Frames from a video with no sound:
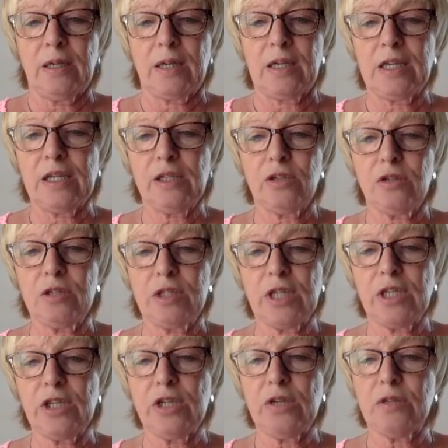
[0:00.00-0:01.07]
can
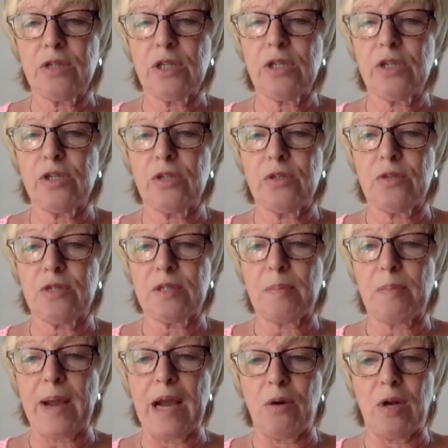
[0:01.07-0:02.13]
continue to use
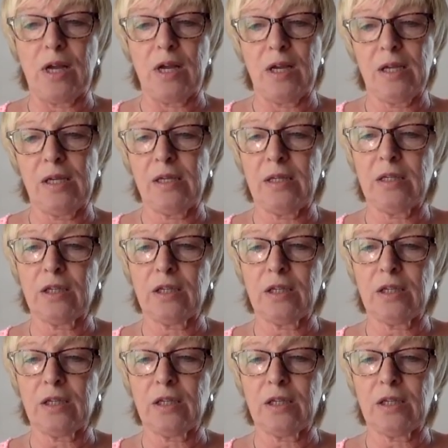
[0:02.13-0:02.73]
power,